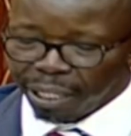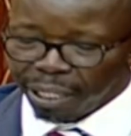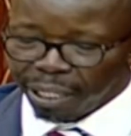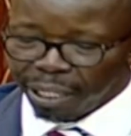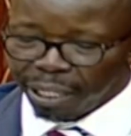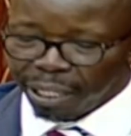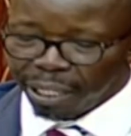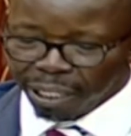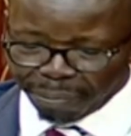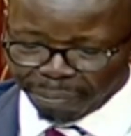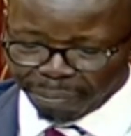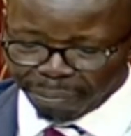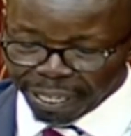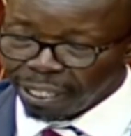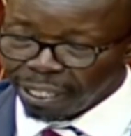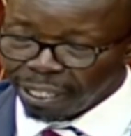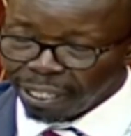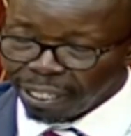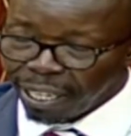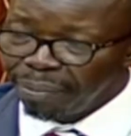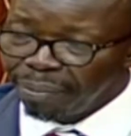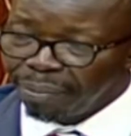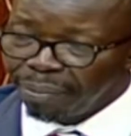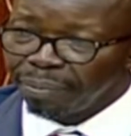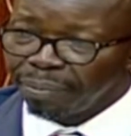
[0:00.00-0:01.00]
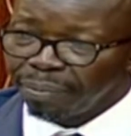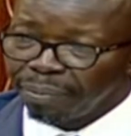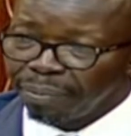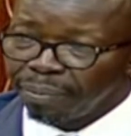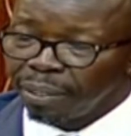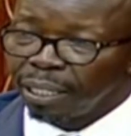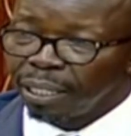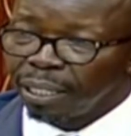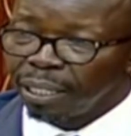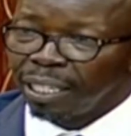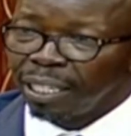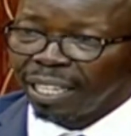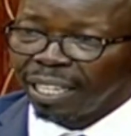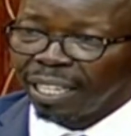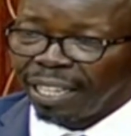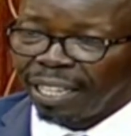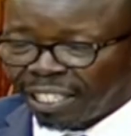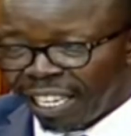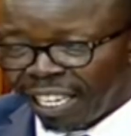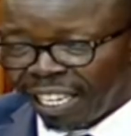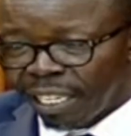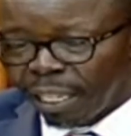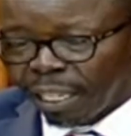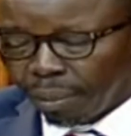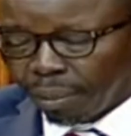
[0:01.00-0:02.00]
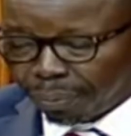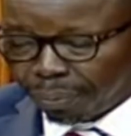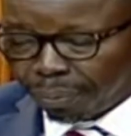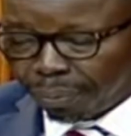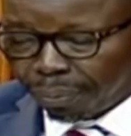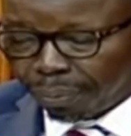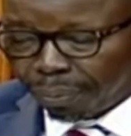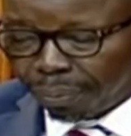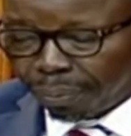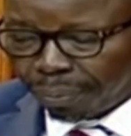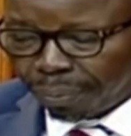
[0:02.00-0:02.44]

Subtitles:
Speaker, sir, that said,